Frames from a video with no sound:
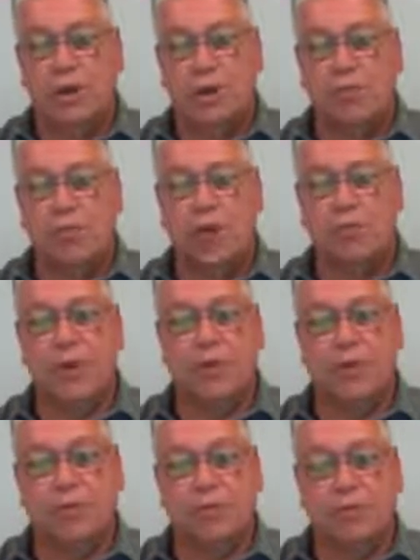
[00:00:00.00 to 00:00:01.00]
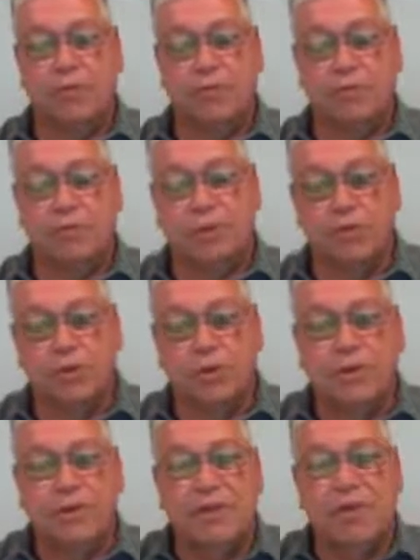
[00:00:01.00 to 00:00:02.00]
bumping the
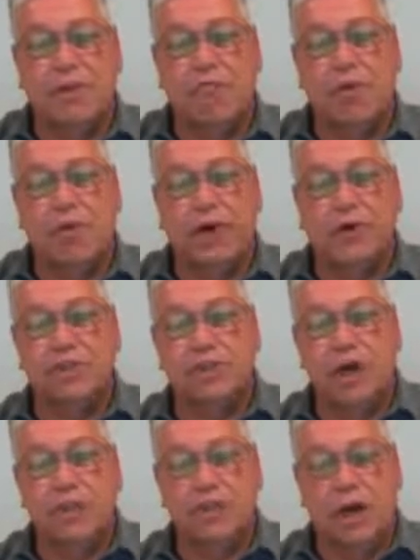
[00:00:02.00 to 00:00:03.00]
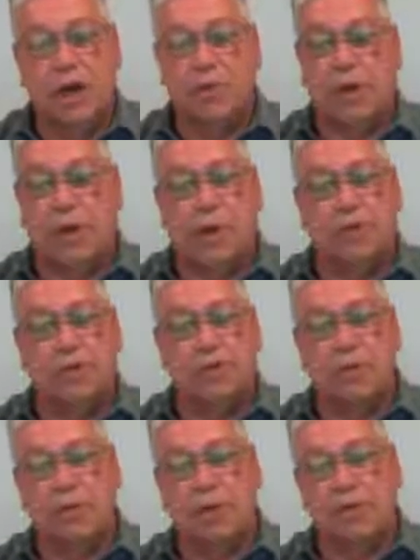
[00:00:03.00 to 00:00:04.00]
374 interchange up, and I know
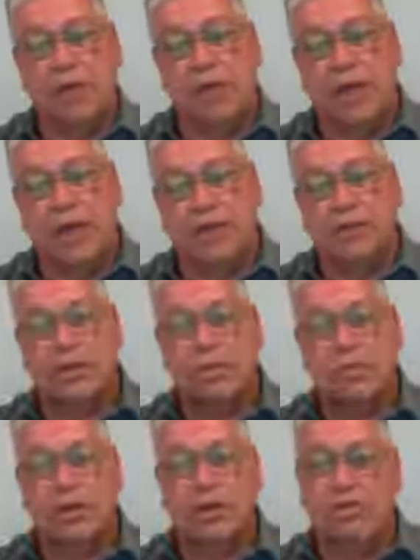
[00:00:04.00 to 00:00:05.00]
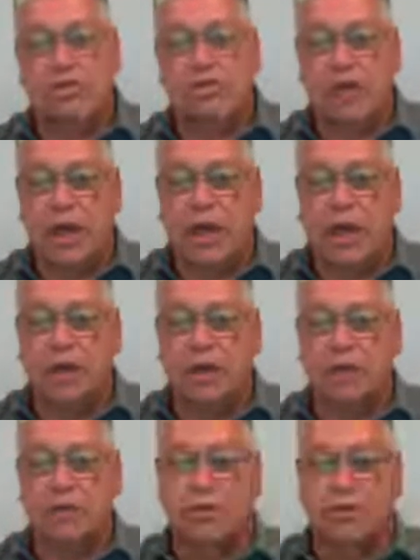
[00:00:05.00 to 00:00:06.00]
there's some that are against it because of the
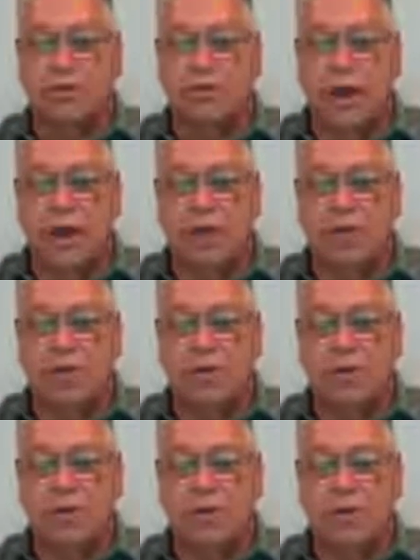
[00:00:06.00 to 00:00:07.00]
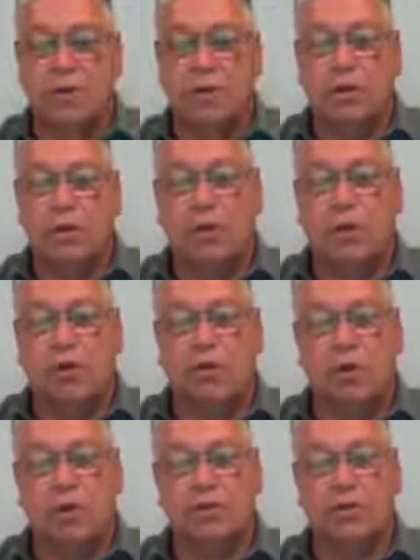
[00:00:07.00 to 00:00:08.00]
county side of it
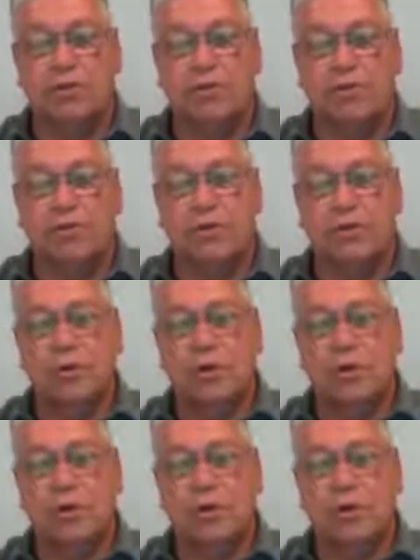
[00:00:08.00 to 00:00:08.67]
across the river.